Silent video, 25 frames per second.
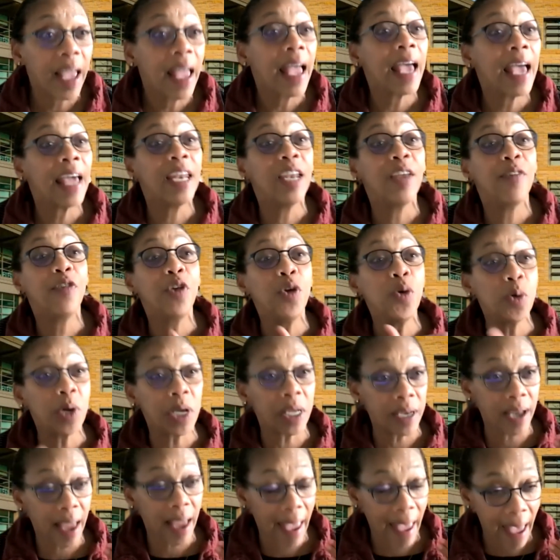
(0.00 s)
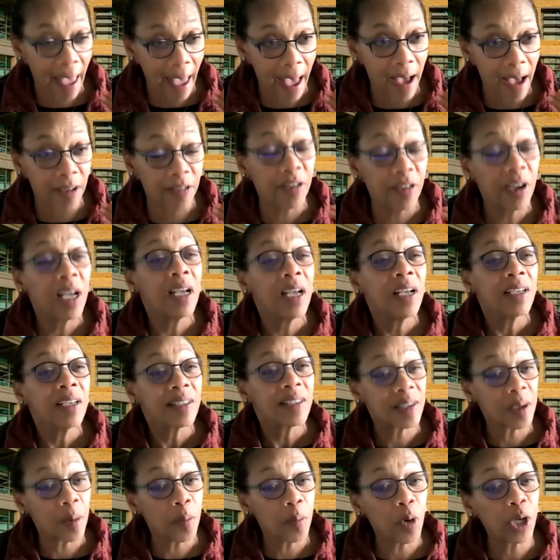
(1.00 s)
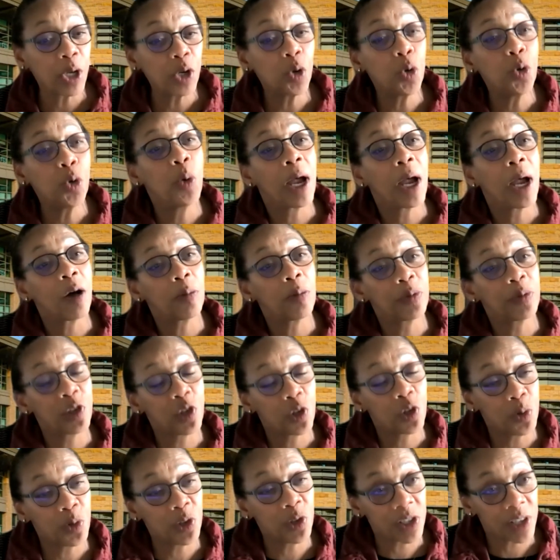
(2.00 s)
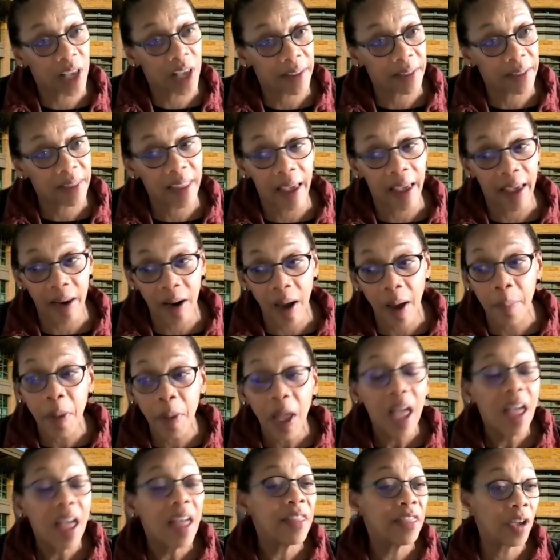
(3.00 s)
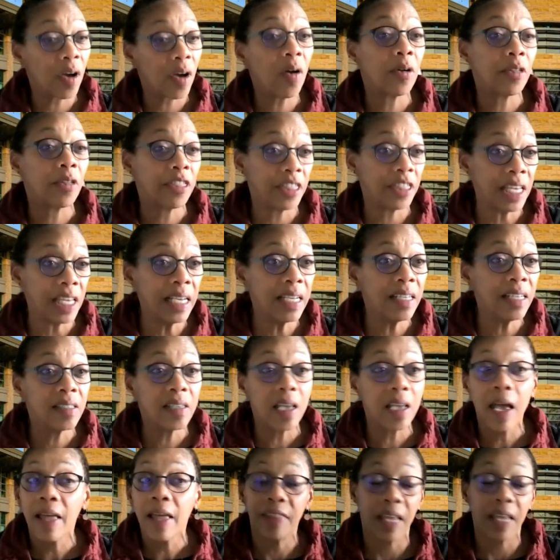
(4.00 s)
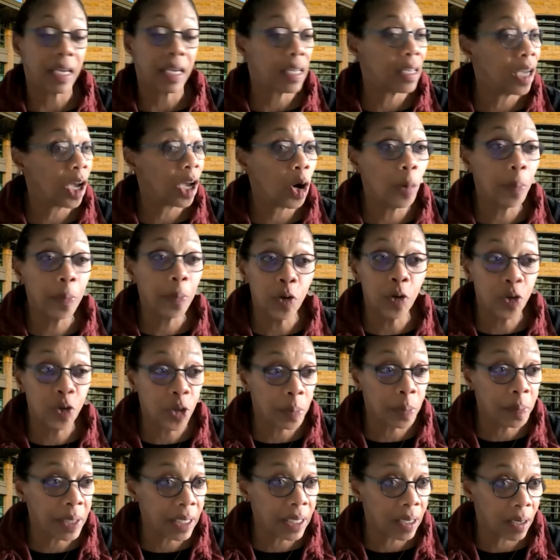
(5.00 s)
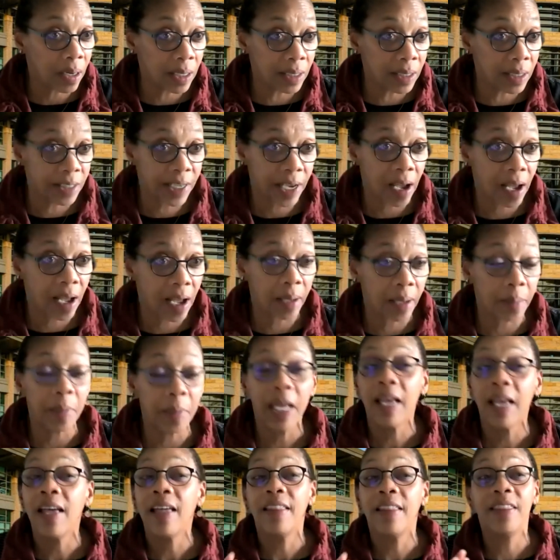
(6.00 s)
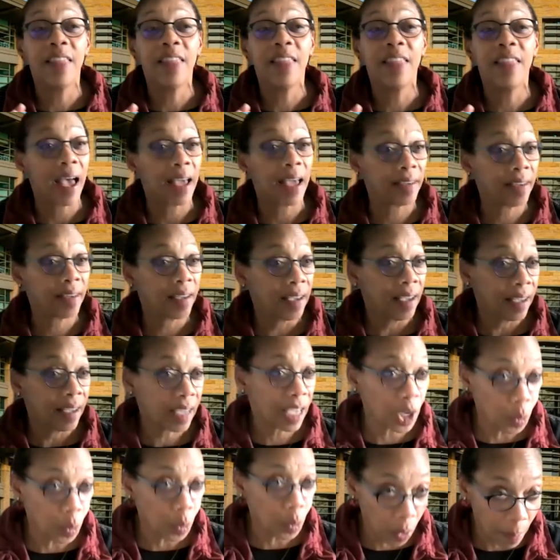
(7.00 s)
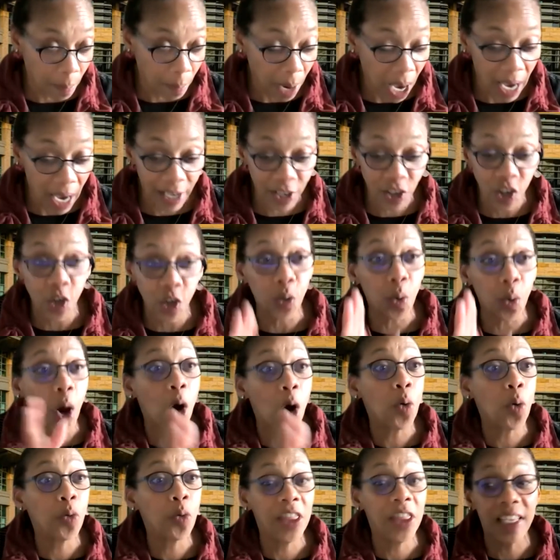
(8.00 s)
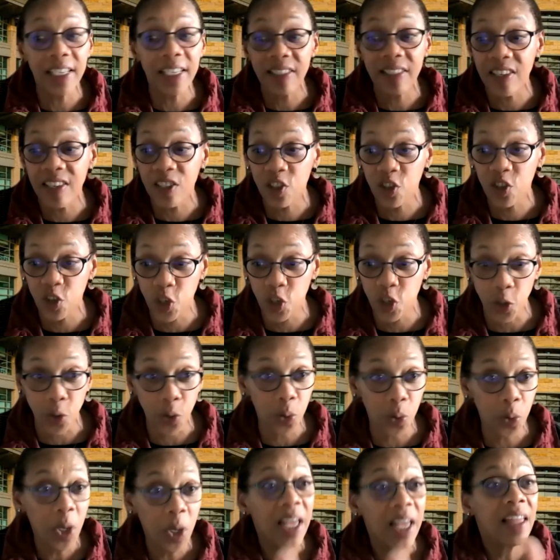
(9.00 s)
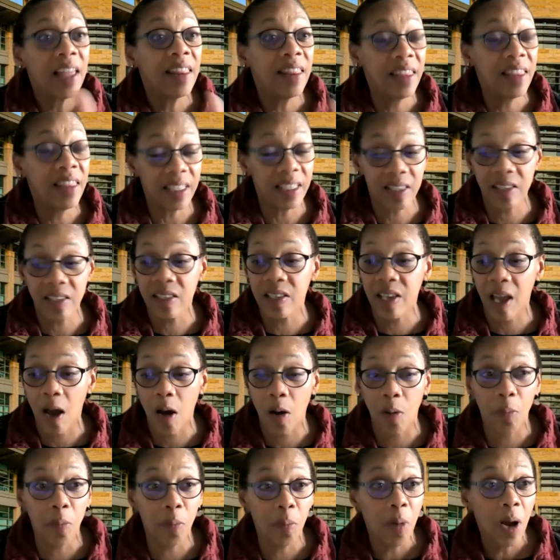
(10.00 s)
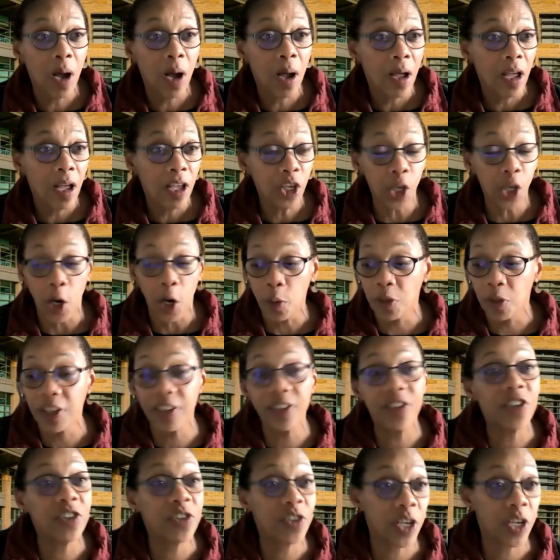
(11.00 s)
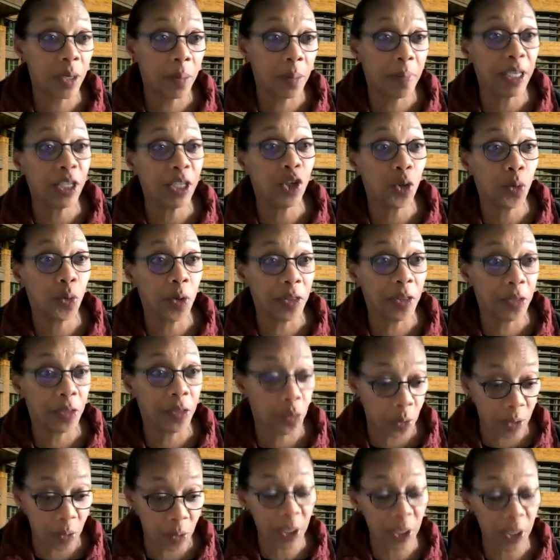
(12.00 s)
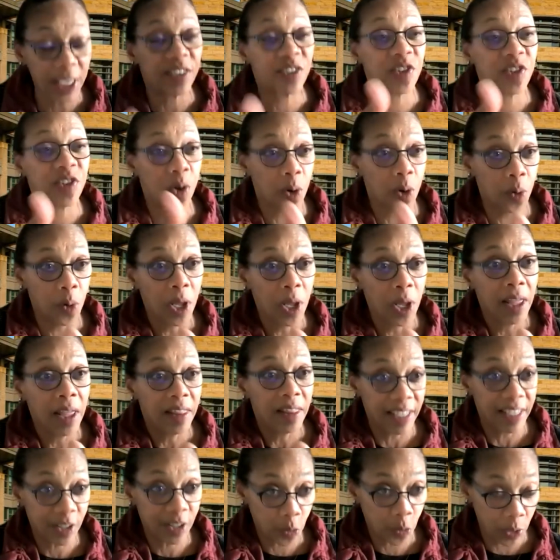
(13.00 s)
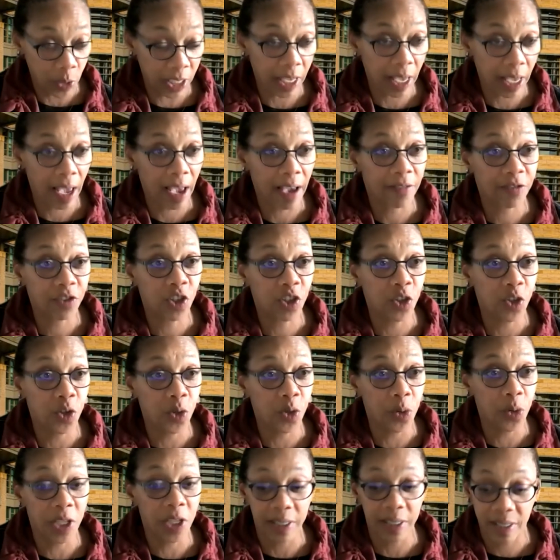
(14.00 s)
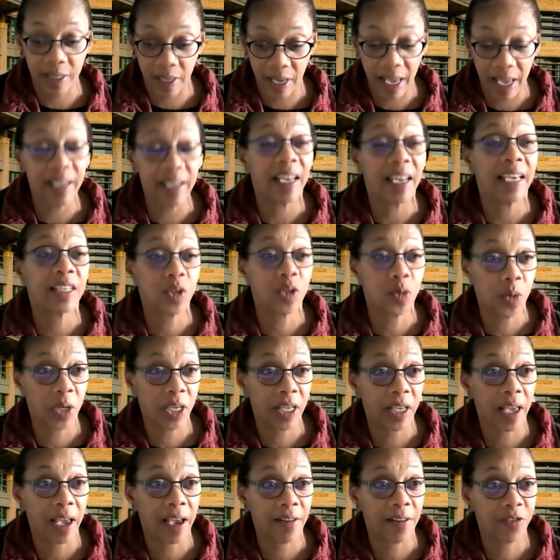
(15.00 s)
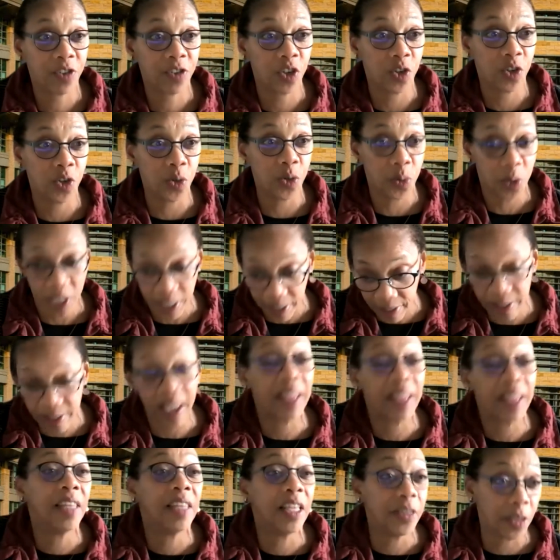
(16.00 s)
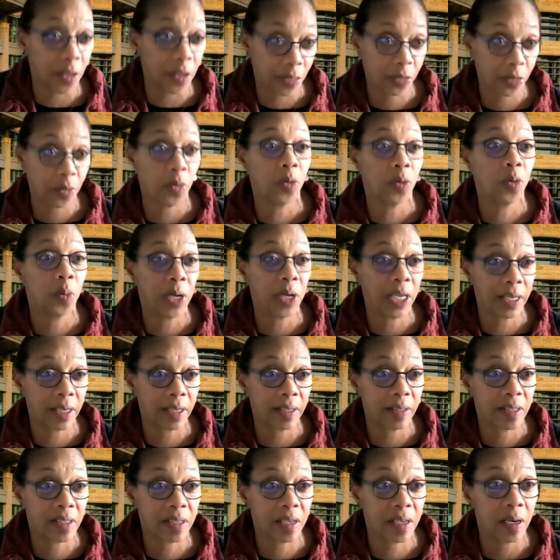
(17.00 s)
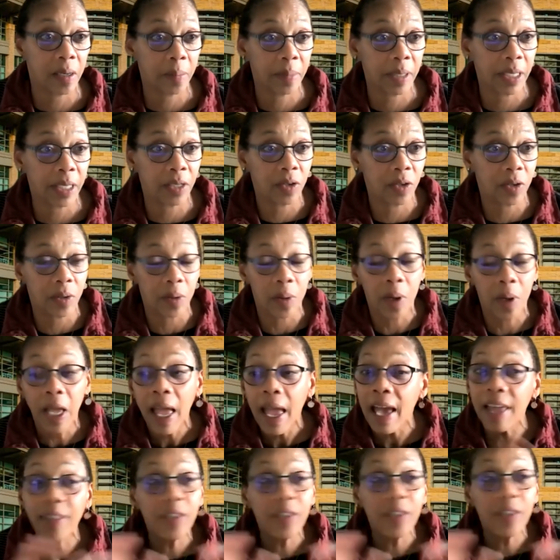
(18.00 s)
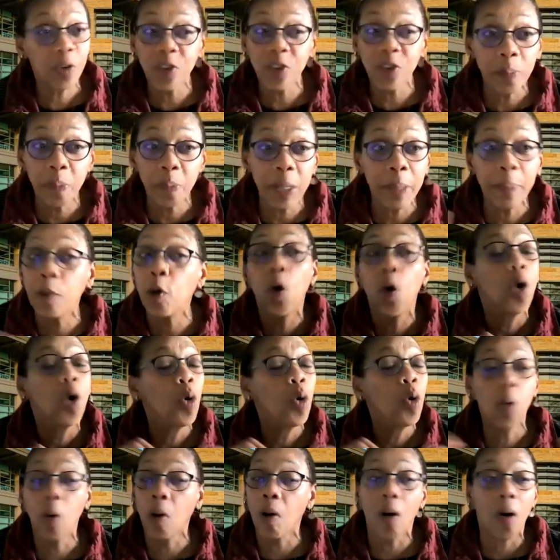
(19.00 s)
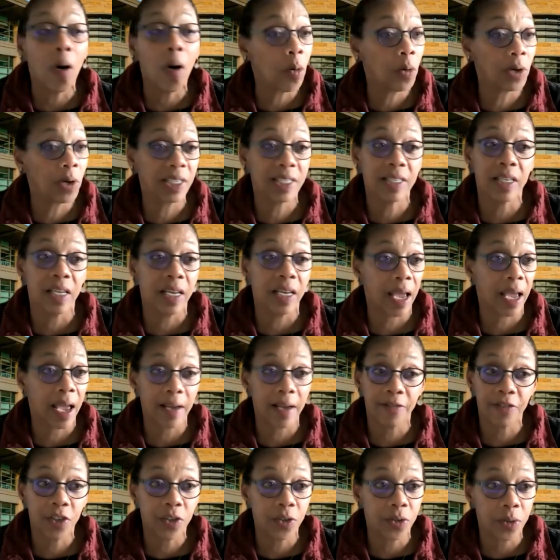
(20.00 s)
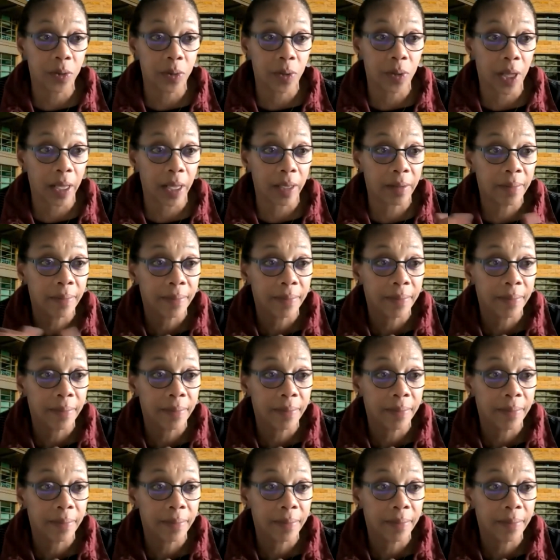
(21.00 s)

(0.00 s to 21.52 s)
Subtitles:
And if you can have someone who helps you set that up, there are things that can help you to be on time, that can remind you, oh, this is due, this is how, this is going to be due in 3 weeks. So this week you have to do this, and next week you have to do this, and then the third week it's going to be due. And there's some people who are always going to have to do that.